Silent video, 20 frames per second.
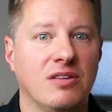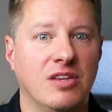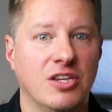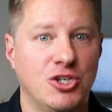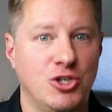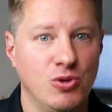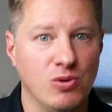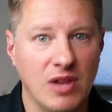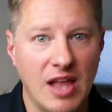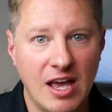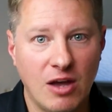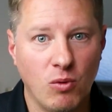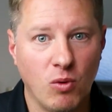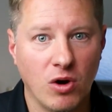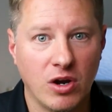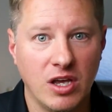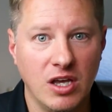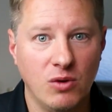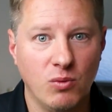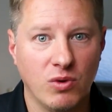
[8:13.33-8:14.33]
did you like
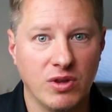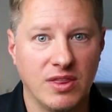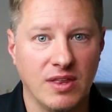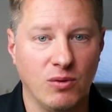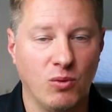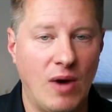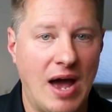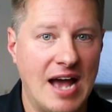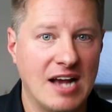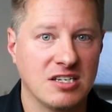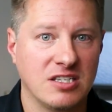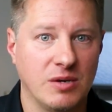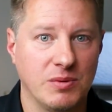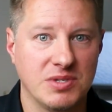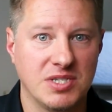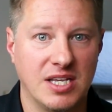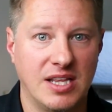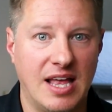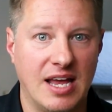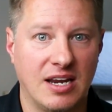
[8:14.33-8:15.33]
working with the wax that
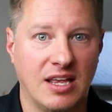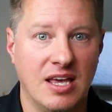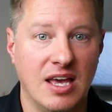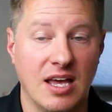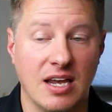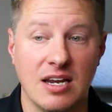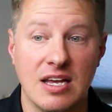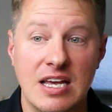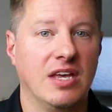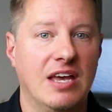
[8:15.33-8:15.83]
was in that kit?